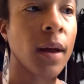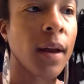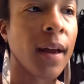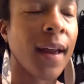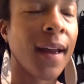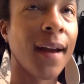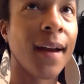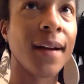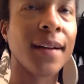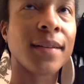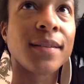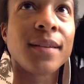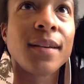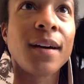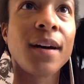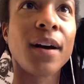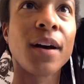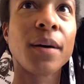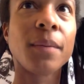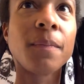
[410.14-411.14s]
And
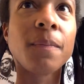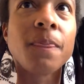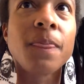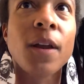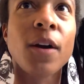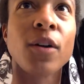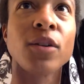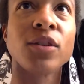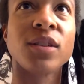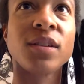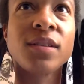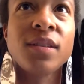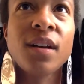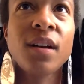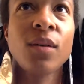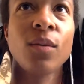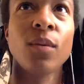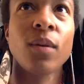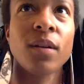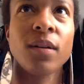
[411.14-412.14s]
her just
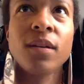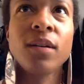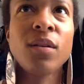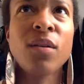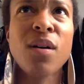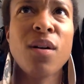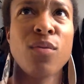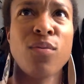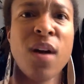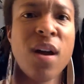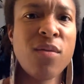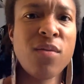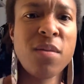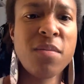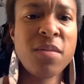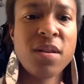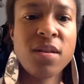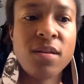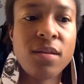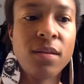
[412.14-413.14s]
saying, are white
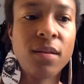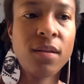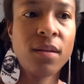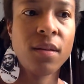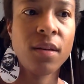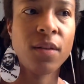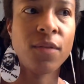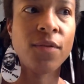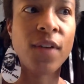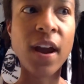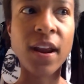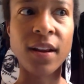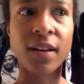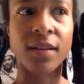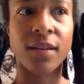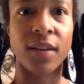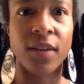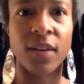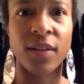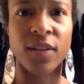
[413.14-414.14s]
women
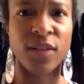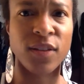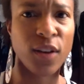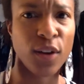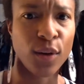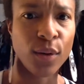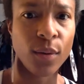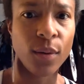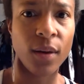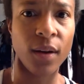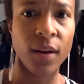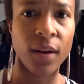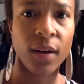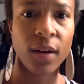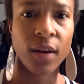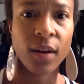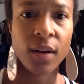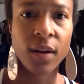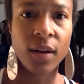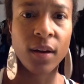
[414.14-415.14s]
invited to this too?
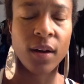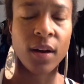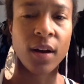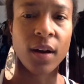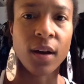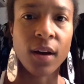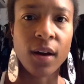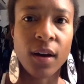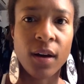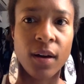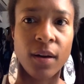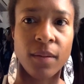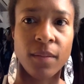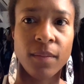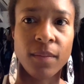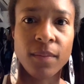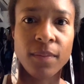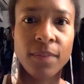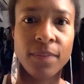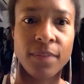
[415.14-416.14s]

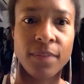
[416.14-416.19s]
And